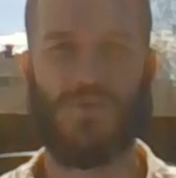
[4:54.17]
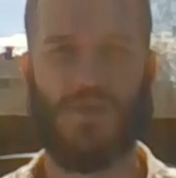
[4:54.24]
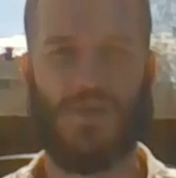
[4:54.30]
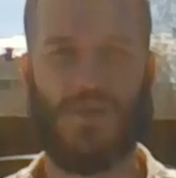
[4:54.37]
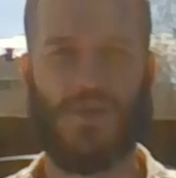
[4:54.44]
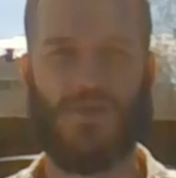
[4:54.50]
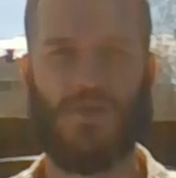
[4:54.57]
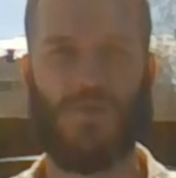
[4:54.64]
been
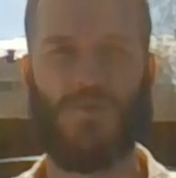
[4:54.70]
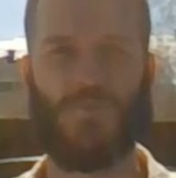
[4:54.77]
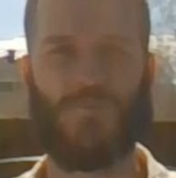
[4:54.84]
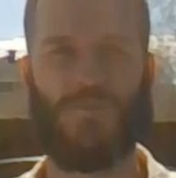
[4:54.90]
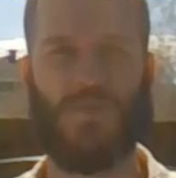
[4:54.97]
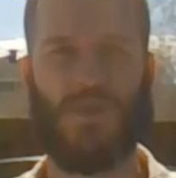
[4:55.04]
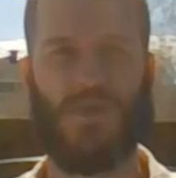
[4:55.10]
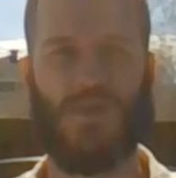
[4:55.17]
here.
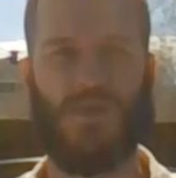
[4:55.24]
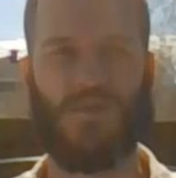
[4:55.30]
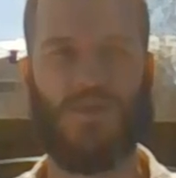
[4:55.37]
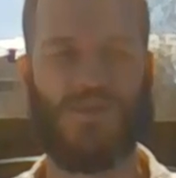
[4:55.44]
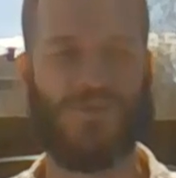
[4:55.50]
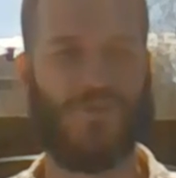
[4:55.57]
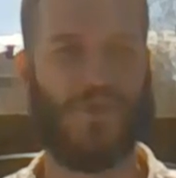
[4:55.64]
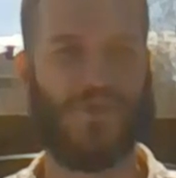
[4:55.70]

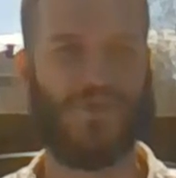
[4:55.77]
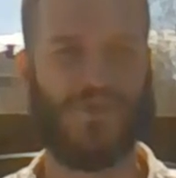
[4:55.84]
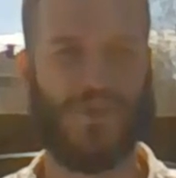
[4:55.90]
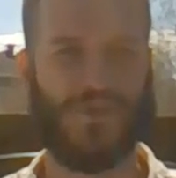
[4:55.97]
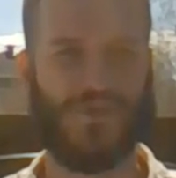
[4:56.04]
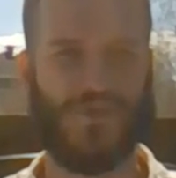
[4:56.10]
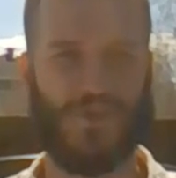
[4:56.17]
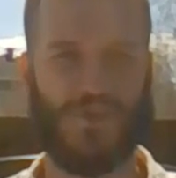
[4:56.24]
Doesn't make
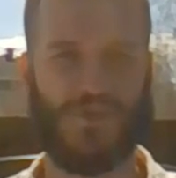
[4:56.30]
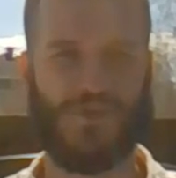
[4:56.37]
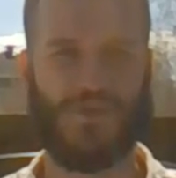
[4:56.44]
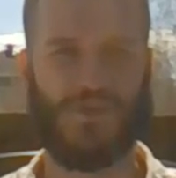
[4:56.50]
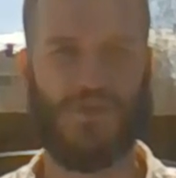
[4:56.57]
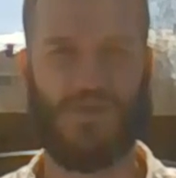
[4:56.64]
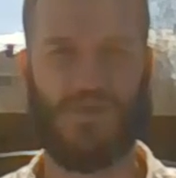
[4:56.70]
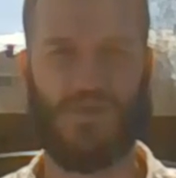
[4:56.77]
sense that
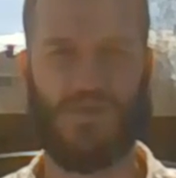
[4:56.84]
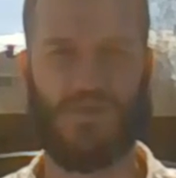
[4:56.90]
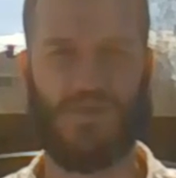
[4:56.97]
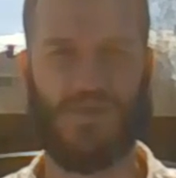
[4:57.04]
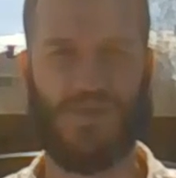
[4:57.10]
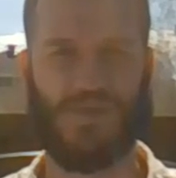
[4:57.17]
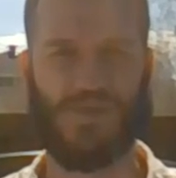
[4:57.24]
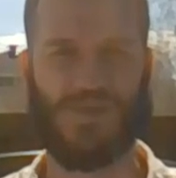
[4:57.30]
it's
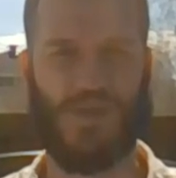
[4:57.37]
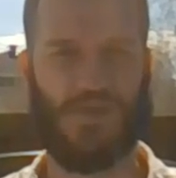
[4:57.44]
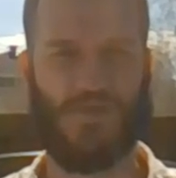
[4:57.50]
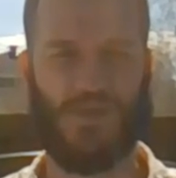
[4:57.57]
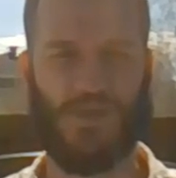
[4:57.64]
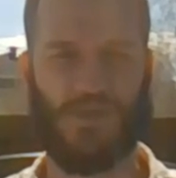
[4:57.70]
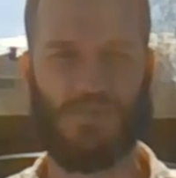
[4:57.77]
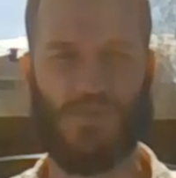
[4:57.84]

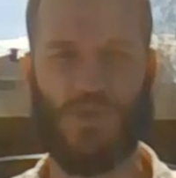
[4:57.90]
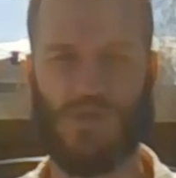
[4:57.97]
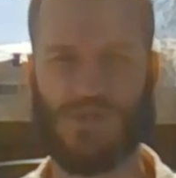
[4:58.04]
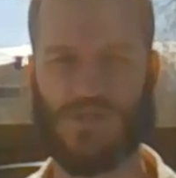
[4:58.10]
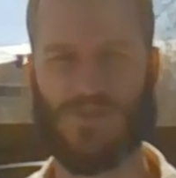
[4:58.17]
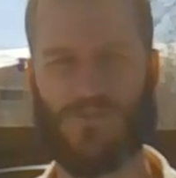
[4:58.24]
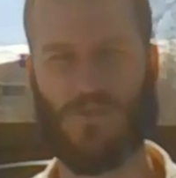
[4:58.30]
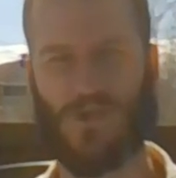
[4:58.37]
deadly
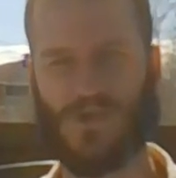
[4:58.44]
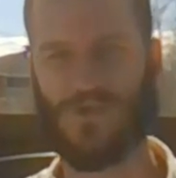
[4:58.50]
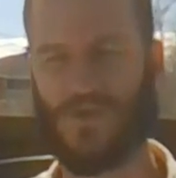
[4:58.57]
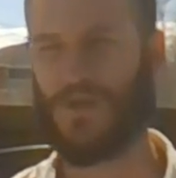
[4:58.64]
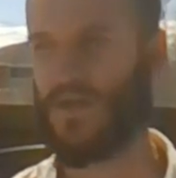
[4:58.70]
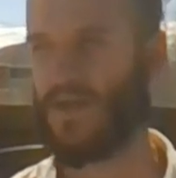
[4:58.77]
poisonous for us.